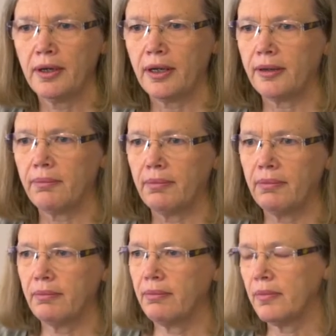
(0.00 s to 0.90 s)

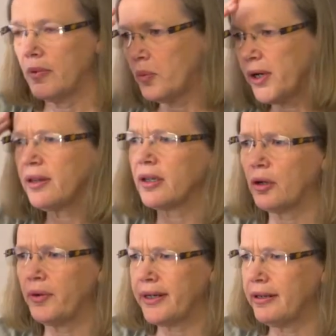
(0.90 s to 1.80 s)
um, one of the
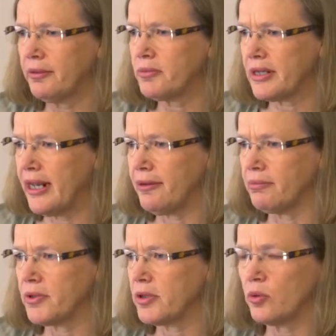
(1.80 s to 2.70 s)
curriculum's
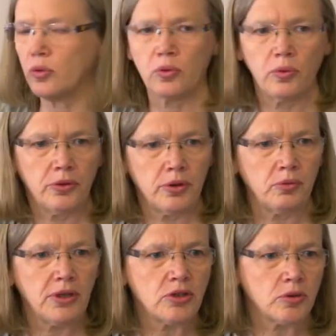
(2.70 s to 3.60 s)
names or the
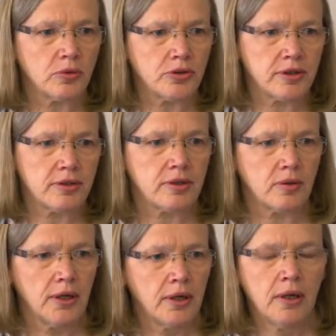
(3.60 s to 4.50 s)
resources
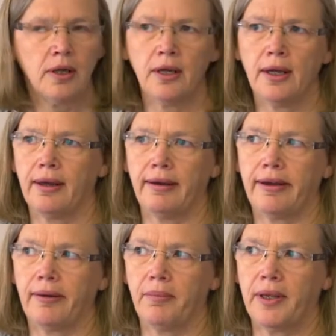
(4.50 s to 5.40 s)

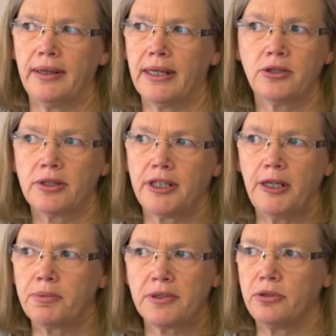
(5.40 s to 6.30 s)
um, that just
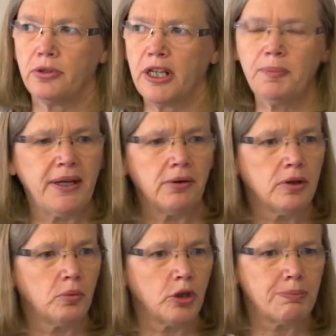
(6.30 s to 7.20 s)
keeps you keep
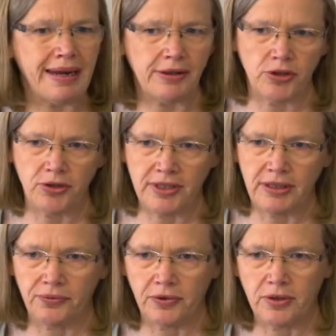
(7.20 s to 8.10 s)
hearing the word maths you
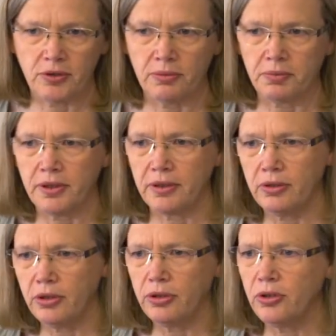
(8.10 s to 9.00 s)
see for example
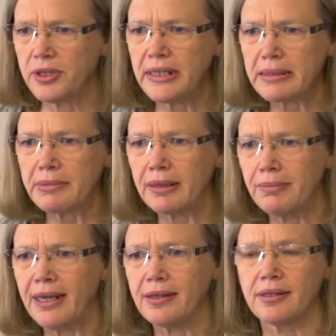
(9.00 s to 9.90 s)
and you're using some other
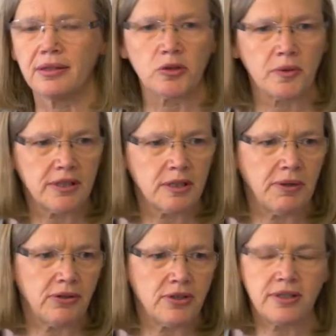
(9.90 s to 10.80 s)
maths and this one says
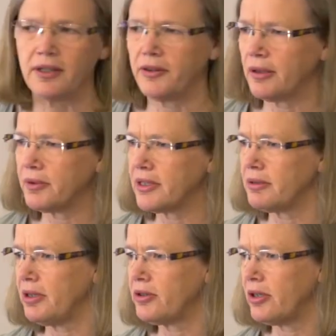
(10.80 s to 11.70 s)
maths you see and that one
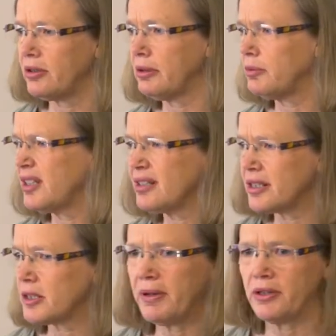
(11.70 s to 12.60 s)
says maths and think what is
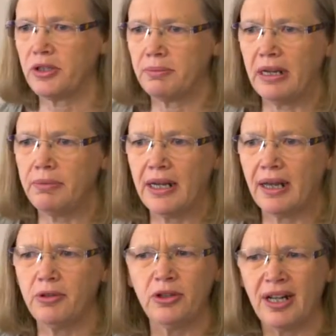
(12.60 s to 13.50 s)
this maths maybe
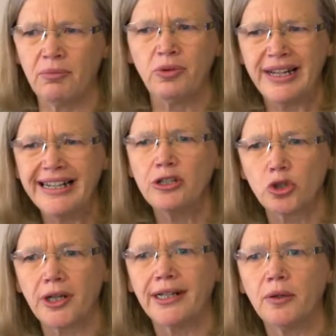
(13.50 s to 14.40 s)
I'm you know I'm really
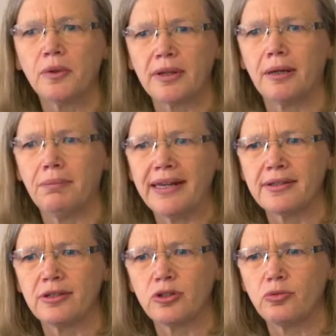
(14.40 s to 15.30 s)
struggling with our
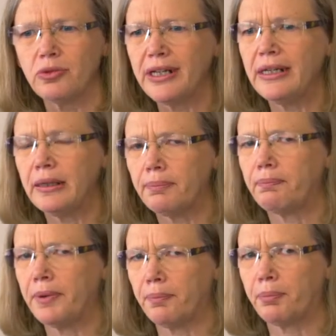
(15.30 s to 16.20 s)
maths it's really a,
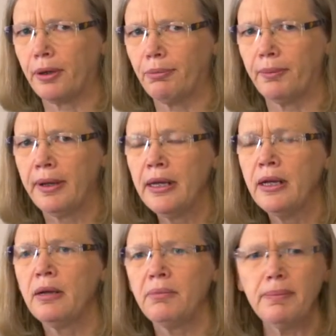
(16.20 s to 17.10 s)
a problem
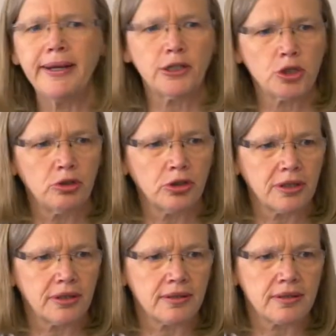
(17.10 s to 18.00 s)
maybe I should look
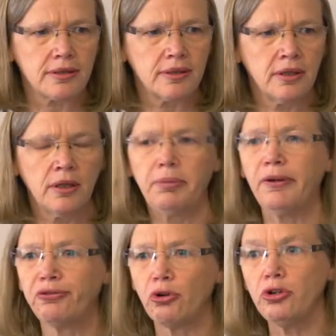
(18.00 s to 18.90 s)
at this
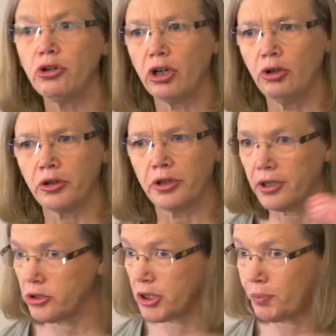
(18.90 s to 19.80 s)
before you go and look at
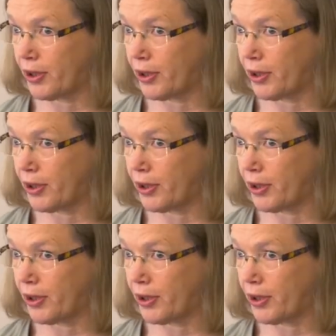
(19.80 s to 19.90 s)
it just